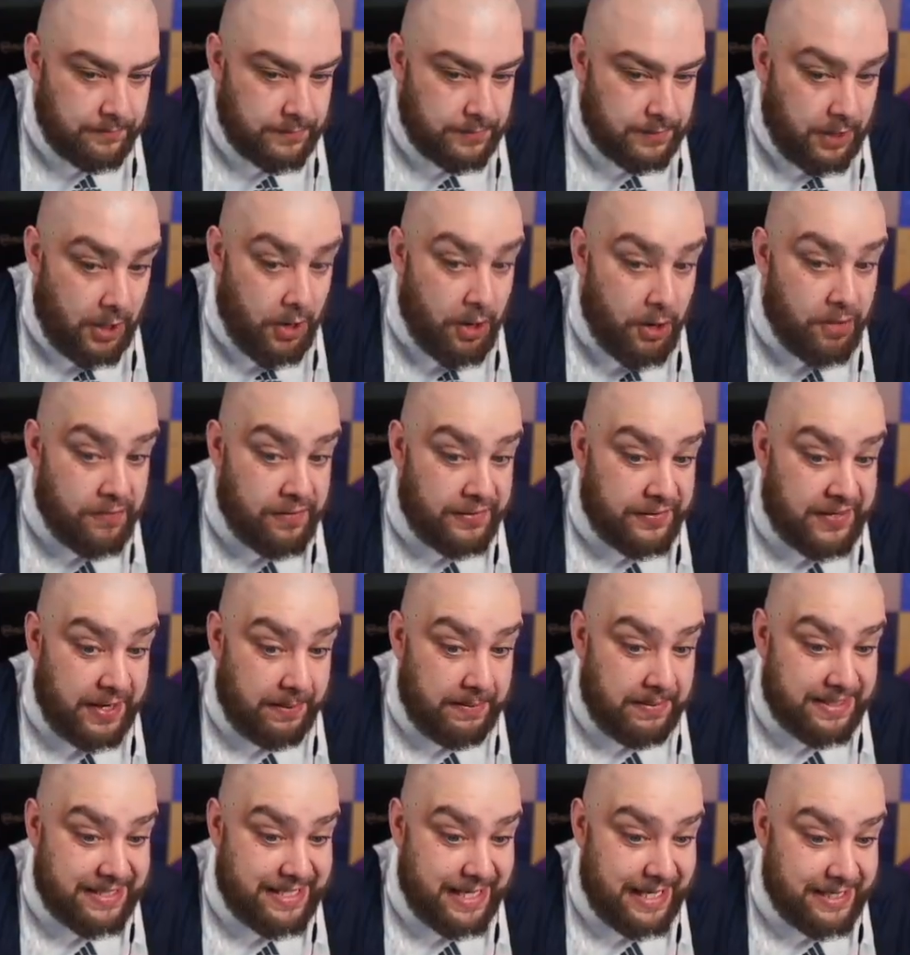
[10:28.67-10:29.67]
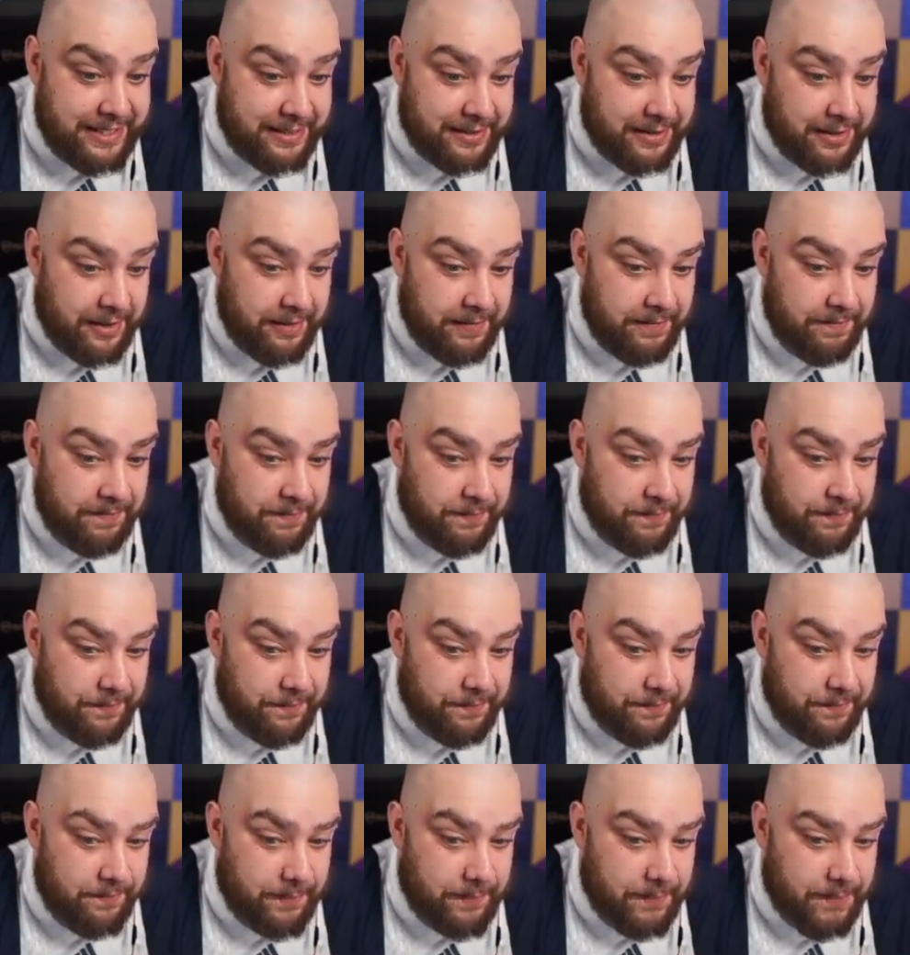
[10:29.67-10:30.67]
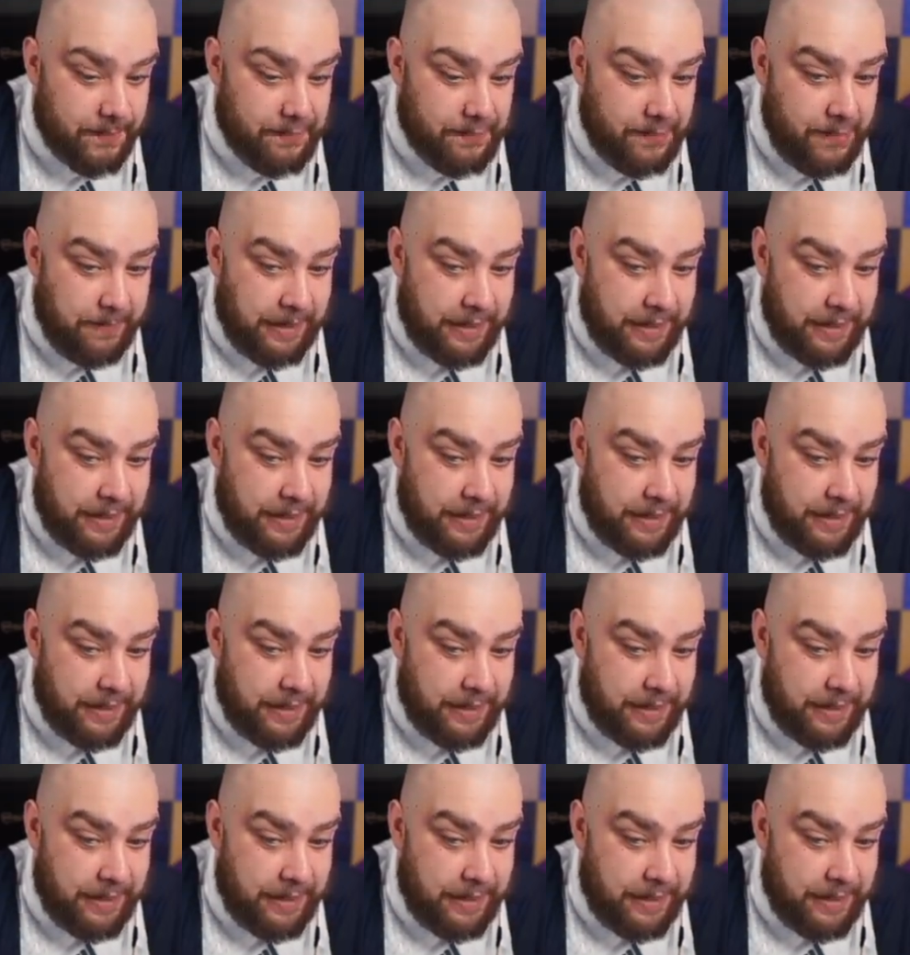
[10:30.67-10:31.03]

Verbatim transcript: Another team of season, though. Premier